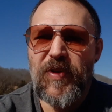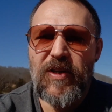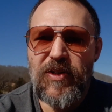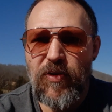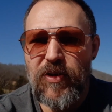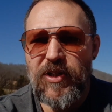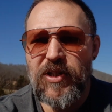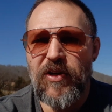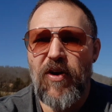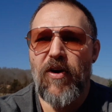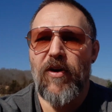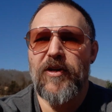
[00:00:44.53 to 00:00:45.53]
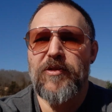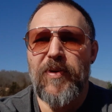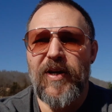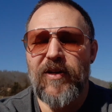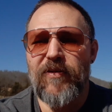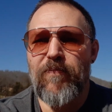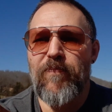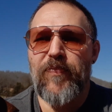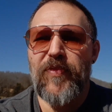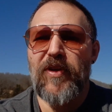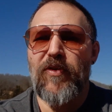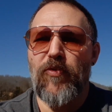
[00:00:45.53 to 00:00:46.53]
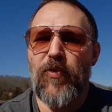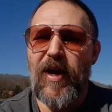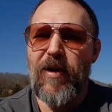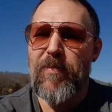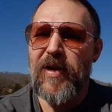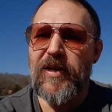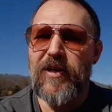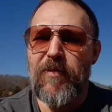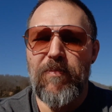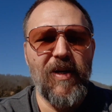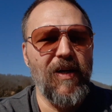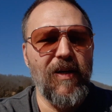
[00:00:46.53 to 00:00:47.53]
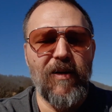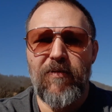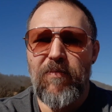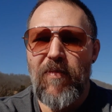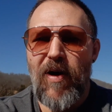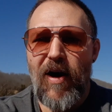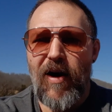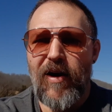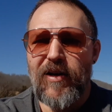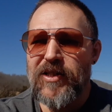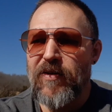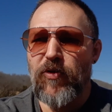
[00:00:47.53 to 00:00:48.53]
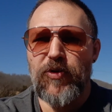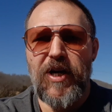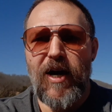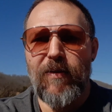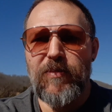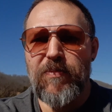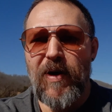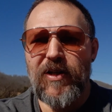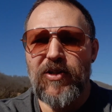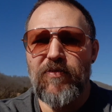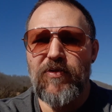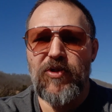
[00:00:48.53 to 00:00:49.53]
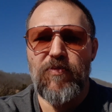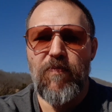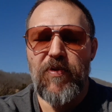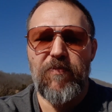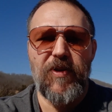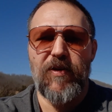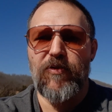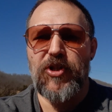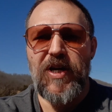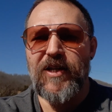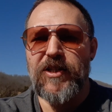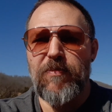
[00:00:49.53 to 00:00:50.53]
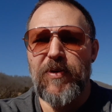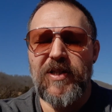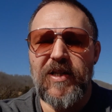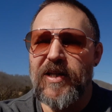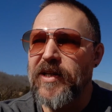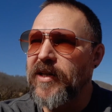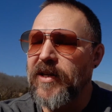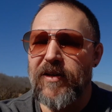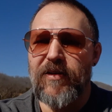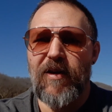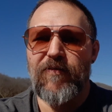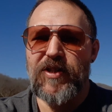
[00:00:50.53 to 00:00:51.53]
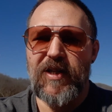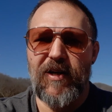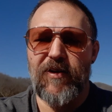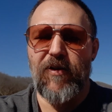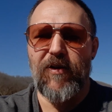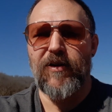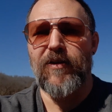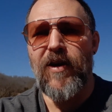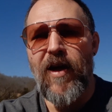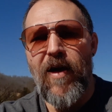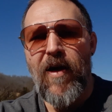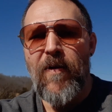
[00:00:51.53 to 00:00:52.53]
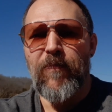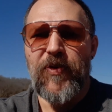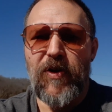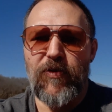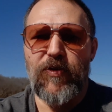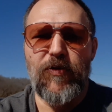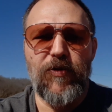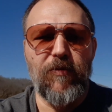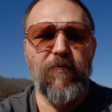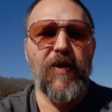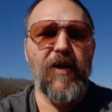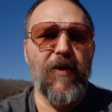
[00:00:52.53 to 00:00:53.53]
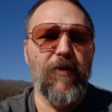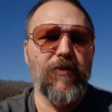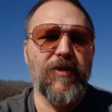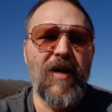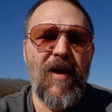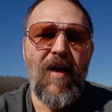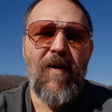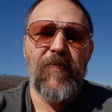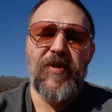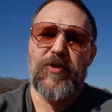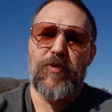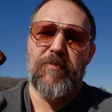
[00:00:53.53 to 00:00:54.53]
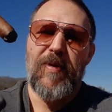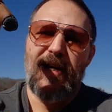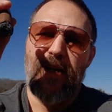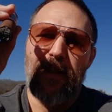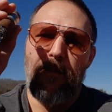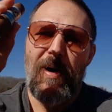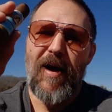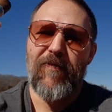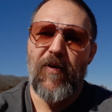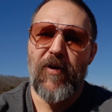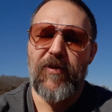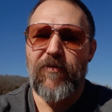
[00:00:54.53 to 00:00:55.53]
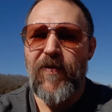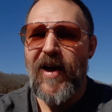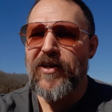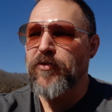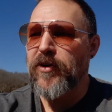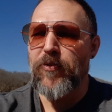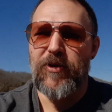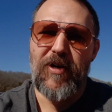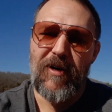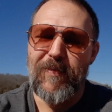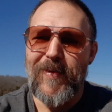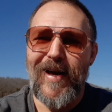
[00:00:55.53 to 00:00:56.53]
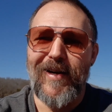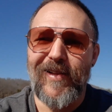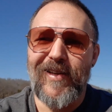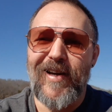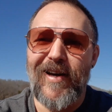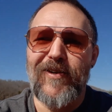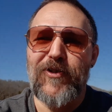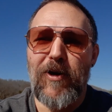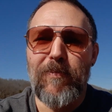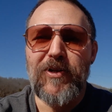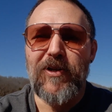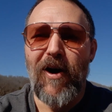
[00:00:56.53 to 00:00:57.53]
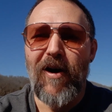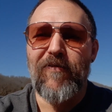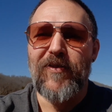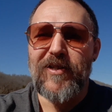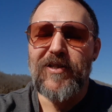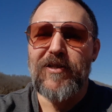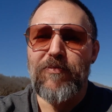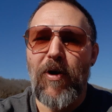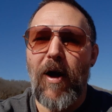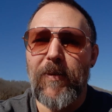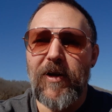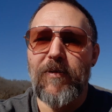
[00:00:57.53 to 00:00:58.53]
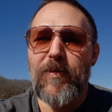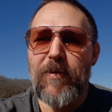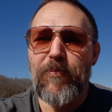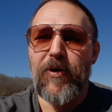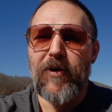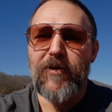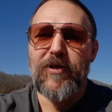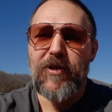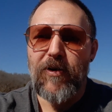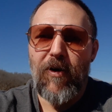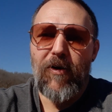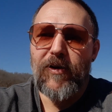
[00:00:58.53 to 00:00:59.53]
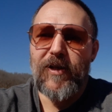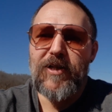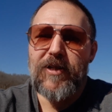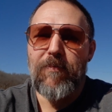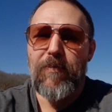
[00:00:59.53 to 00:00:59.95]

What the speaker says: So this cigar has been recommended to me several times by, ChatGPT, and I've seen it on other YouTube videos. This was made in the My Father factory, which automatically kind of jumps it off as it's probably going to be a pretty good cigar, at least in